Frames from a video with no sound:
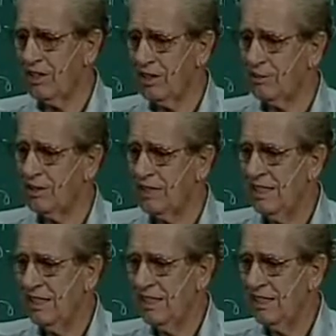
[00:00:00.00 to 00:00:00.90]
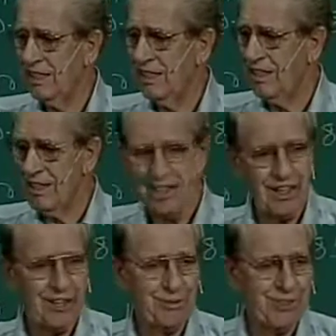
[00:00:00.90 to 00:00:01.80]
animal. A
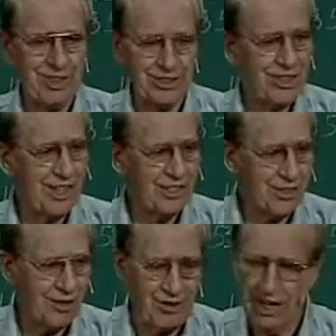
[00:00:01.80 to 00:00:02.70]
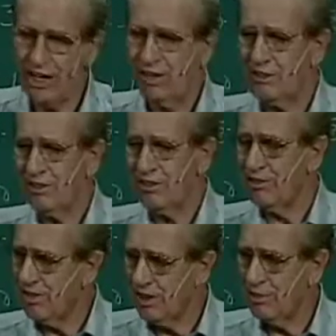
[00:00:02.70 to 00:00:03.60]
lamb does not know how to
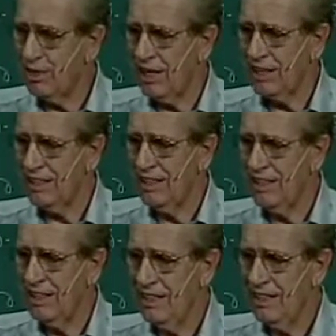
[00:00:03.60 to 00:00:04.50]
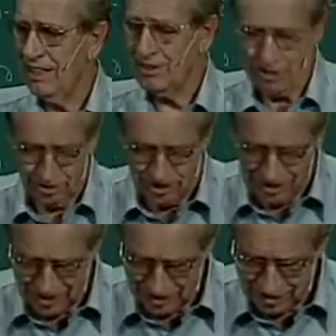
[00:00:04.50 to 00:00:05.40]
fight back. And so,
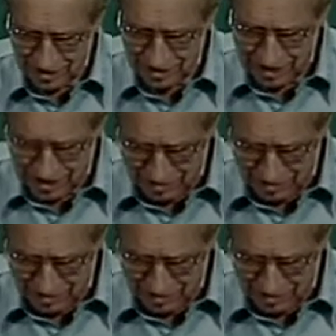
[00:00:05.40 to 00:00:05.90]
as a Lamb